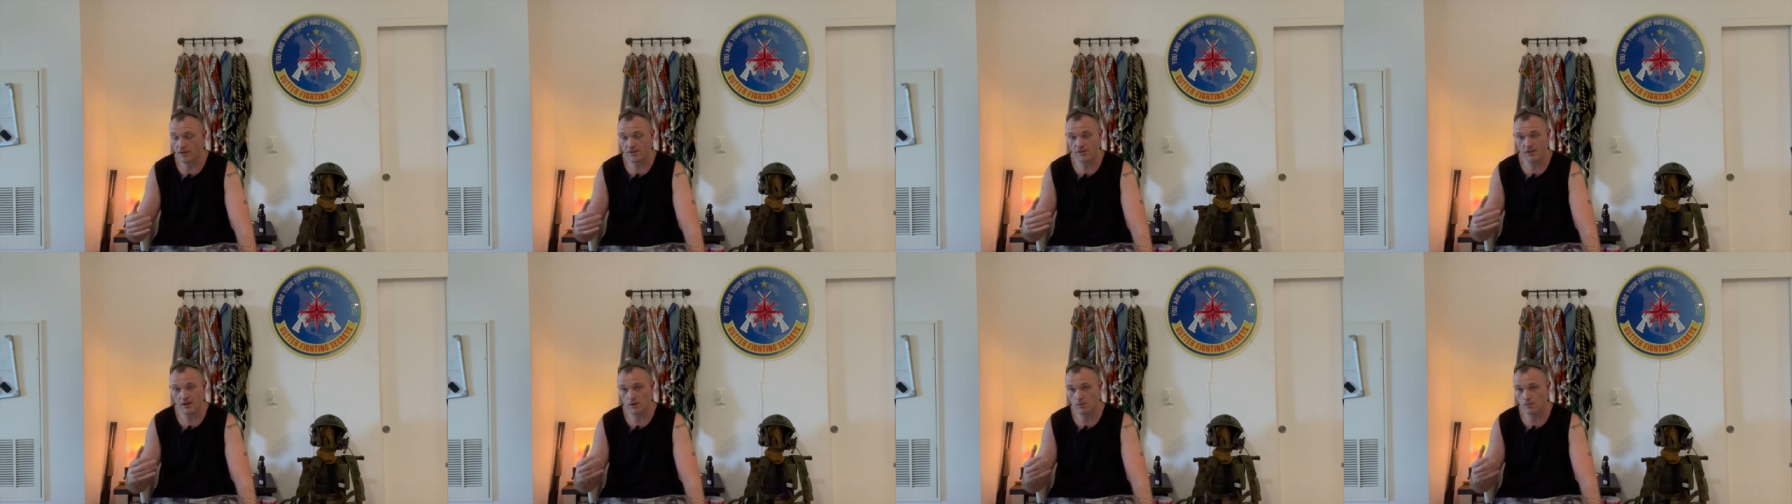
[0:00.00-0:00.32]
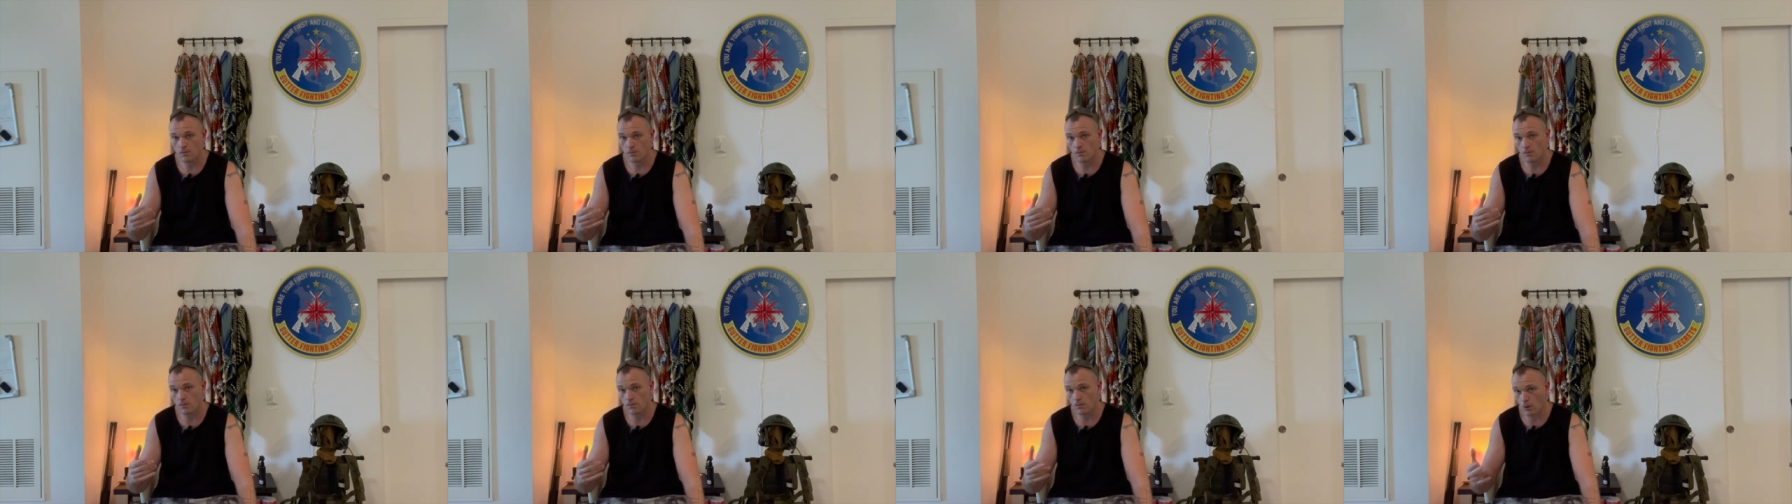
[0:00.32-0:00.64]
think
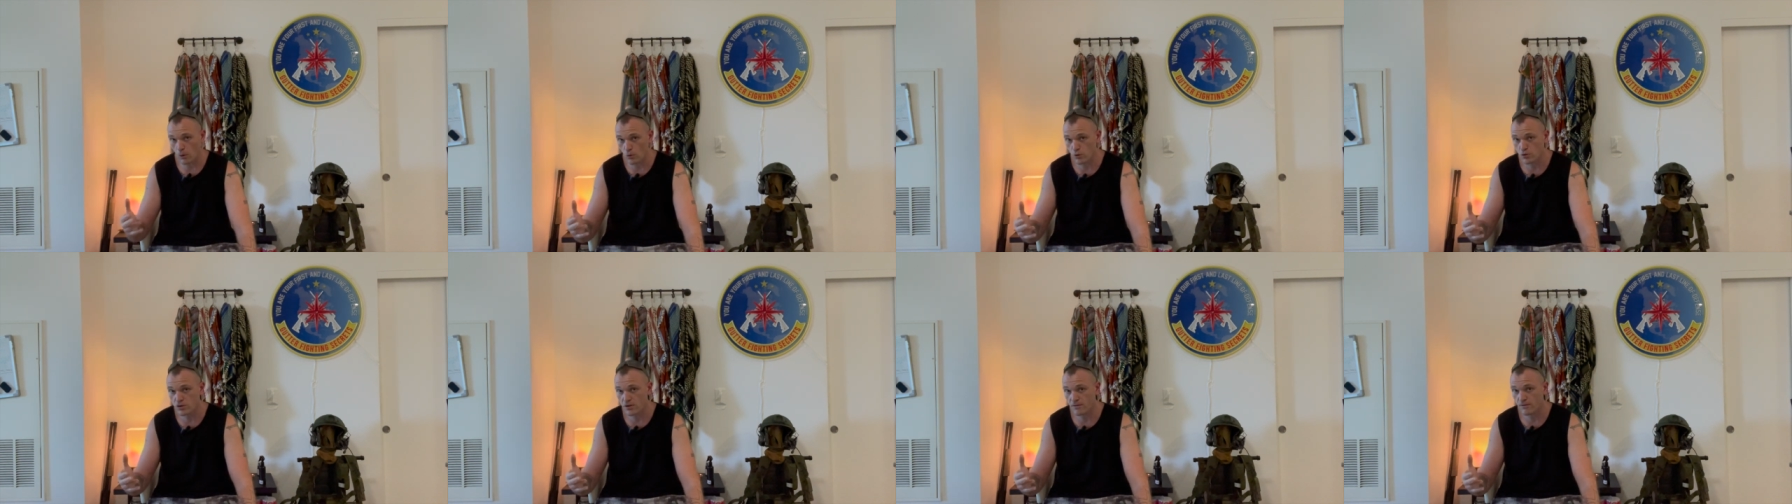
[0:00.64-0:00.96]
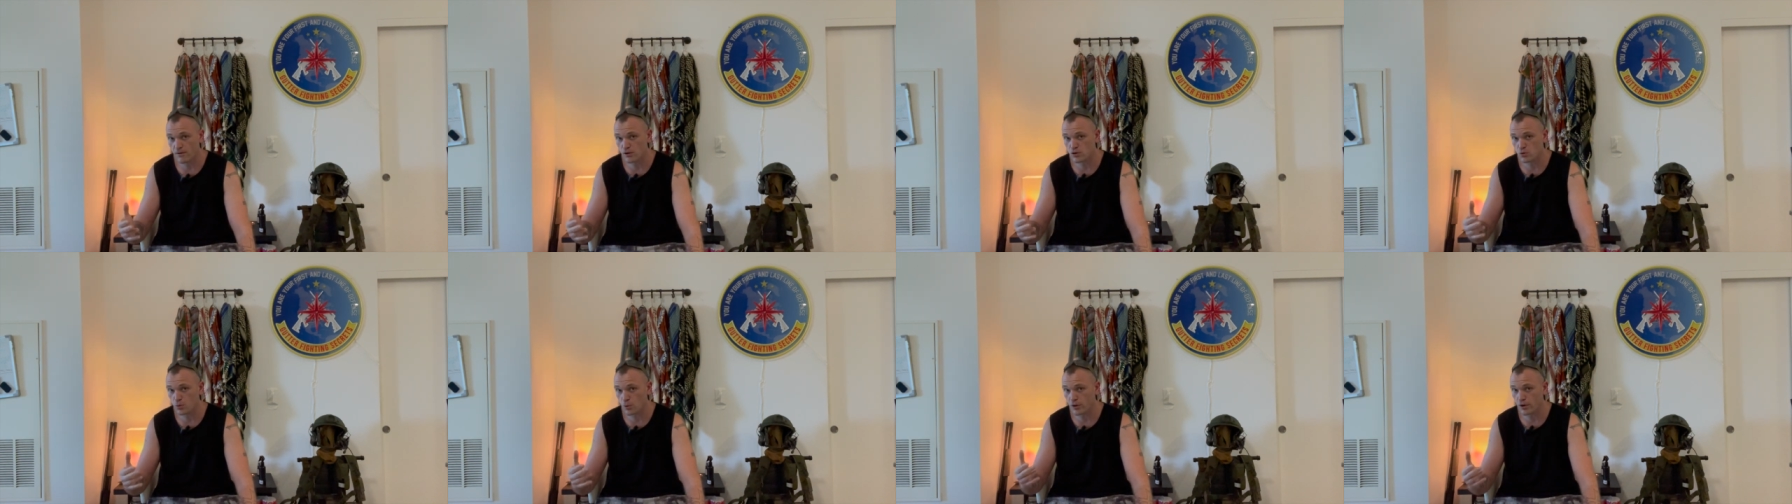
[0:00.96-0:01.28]
most
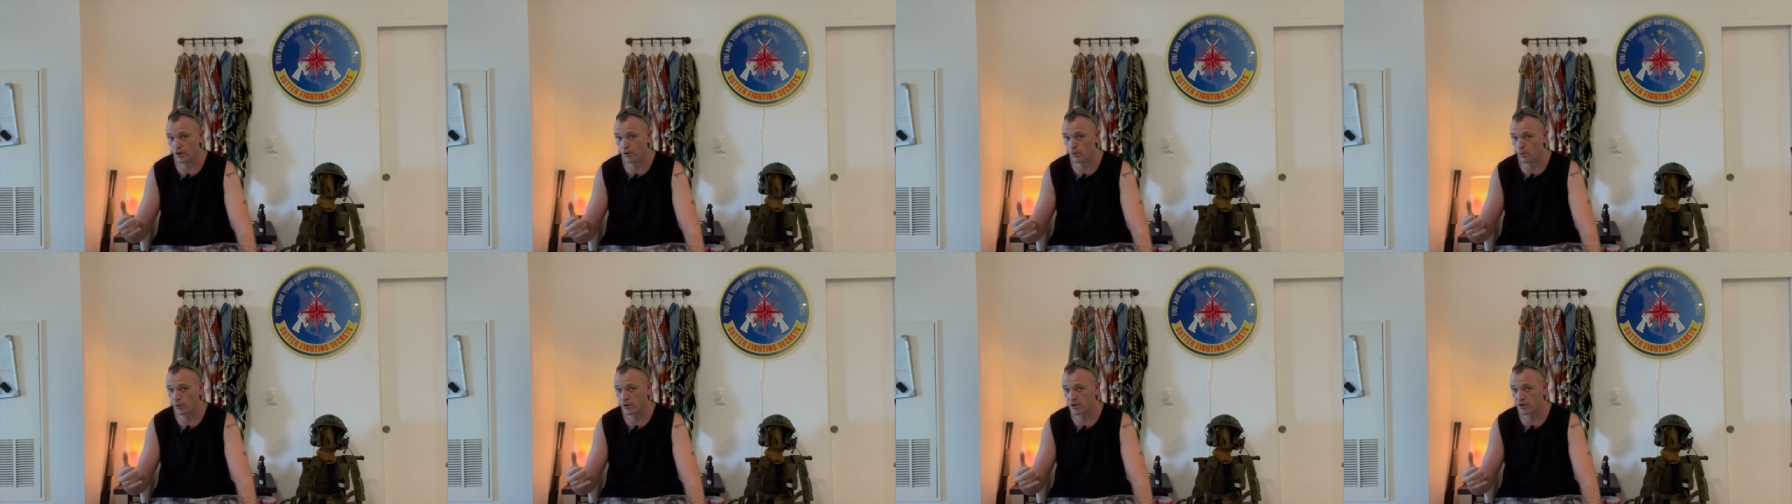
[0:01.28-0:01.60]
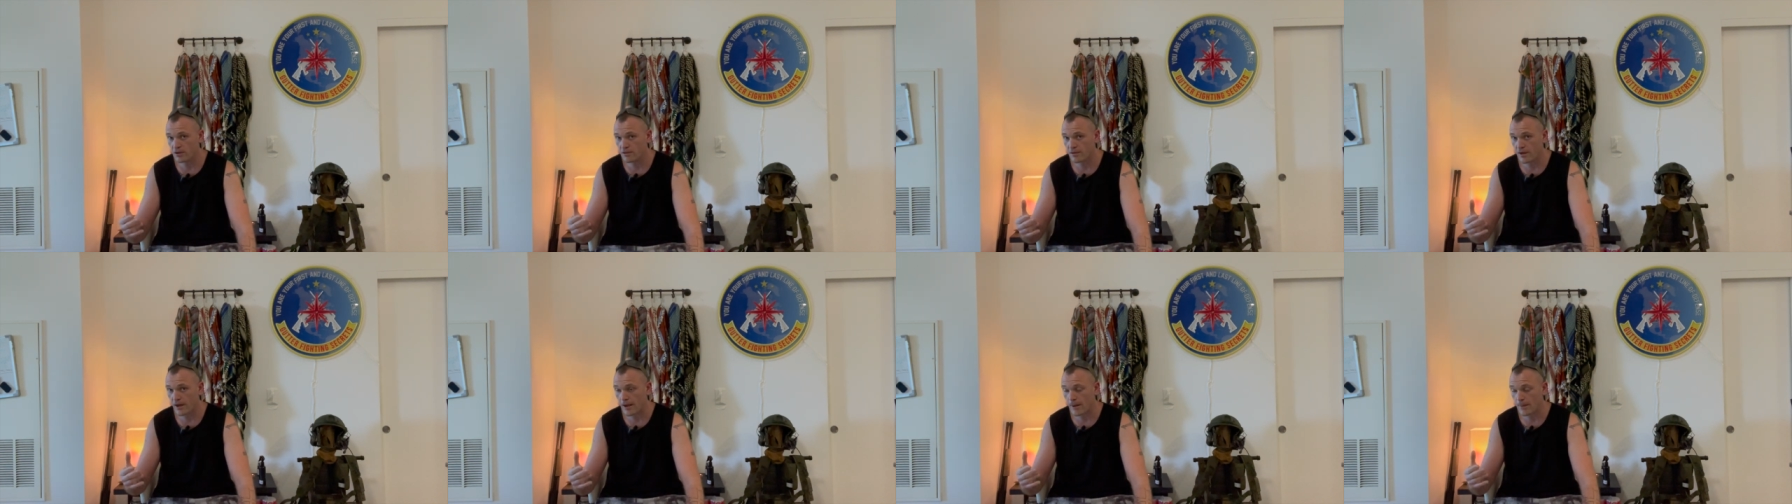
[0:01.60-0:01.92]
of us would
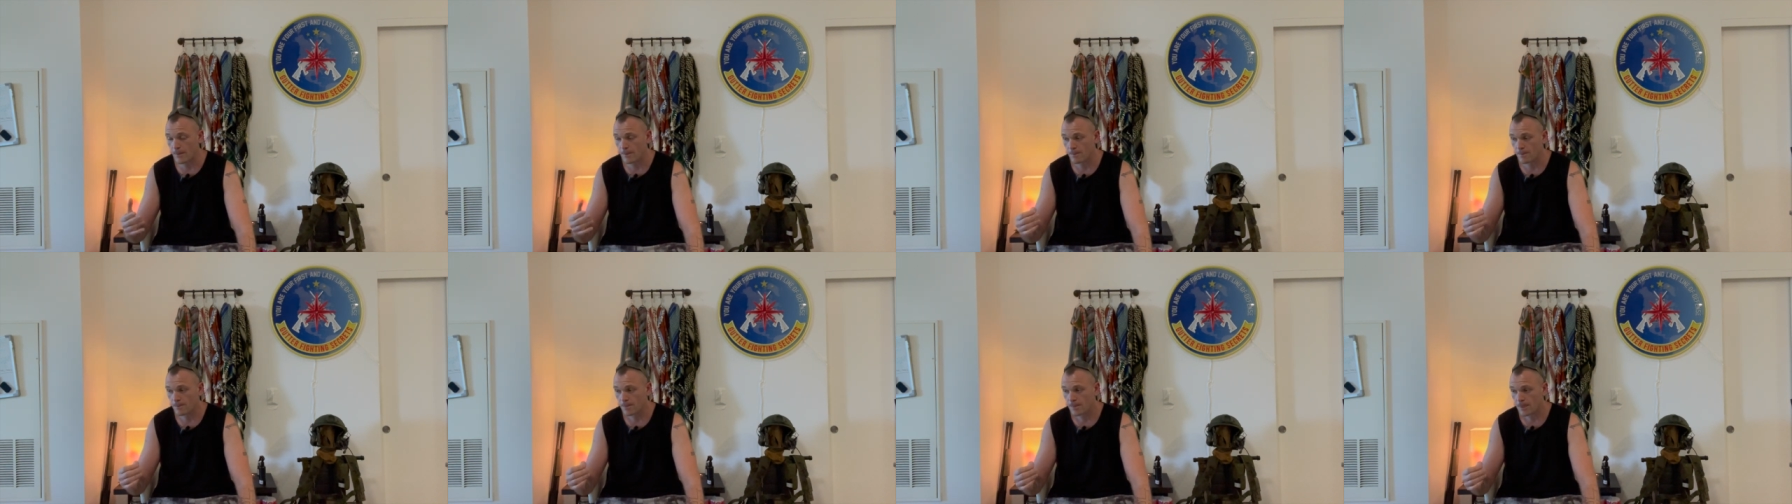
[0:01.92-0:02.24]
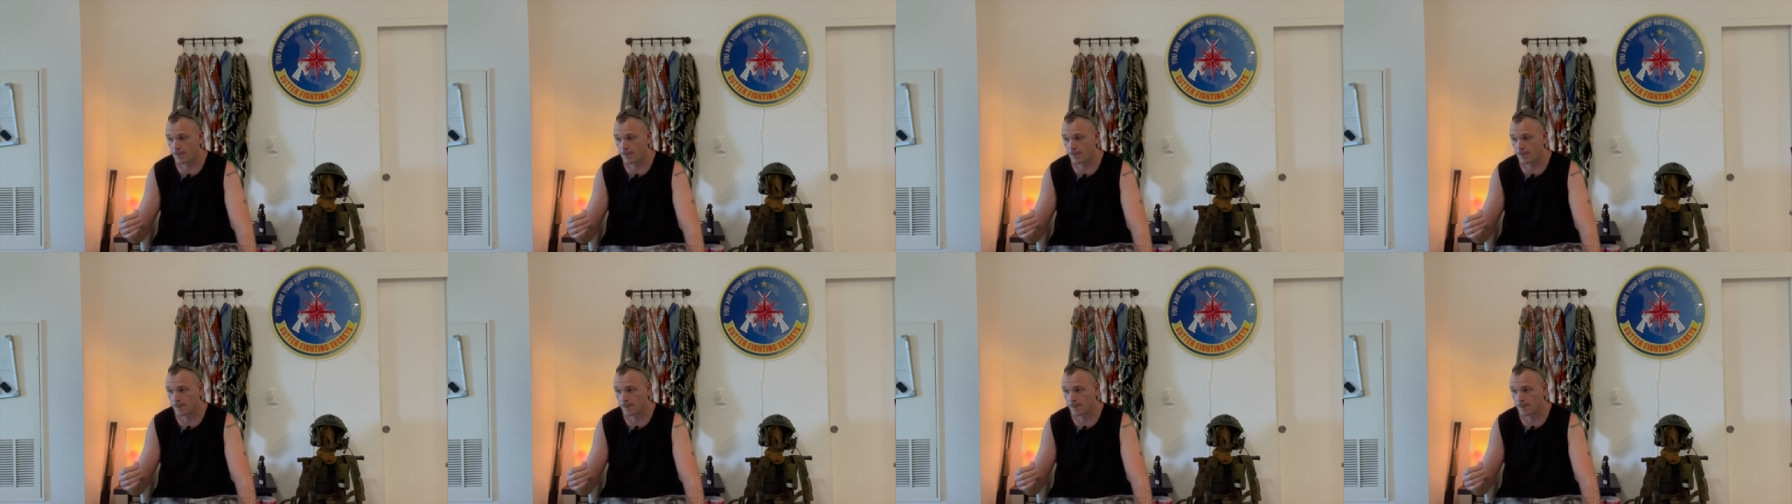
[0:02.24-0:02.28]
agree that,